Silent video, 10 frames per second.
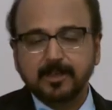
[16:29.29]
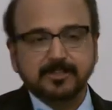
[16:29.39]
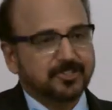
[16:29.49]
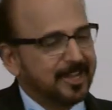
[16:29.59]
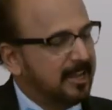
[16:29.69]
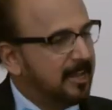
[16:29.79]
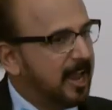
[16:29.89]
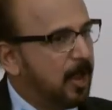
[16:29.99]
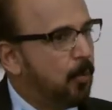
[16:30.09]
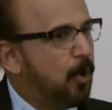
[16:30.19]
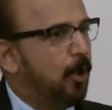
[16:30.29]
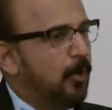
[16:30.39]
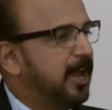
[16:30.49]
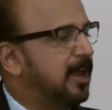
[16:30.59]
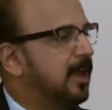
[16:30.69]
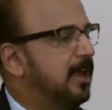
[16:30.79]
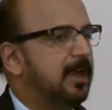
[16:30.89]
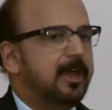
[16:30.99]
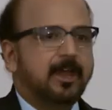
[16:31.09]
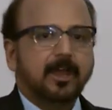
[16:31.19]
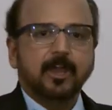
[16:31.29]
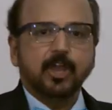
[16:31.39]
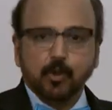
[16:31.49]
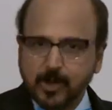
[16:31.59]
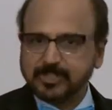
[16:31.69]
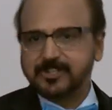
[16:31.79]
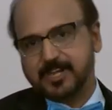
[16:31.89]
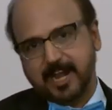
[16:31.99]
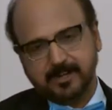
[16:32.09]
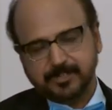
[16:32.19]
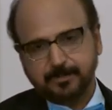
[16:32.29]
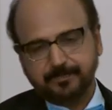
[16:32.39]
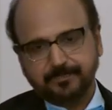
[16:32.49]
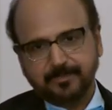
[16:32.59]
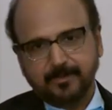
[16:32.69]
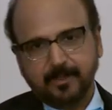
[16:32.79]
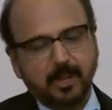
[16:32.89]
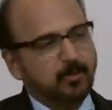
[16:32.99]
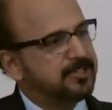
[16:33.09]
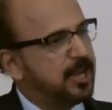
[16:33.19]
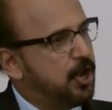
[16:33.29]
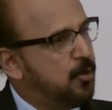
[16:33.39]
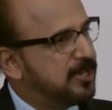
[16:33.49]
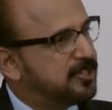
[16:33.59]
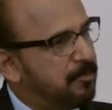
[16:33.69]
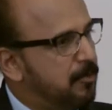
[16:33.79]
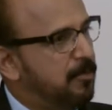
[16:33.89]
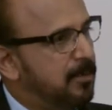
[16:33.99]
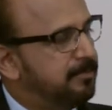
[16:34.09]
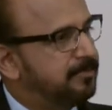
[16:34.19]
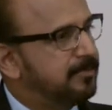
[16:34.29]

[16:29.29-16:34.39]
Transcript: Still evolving universal standards. It was a universal problem.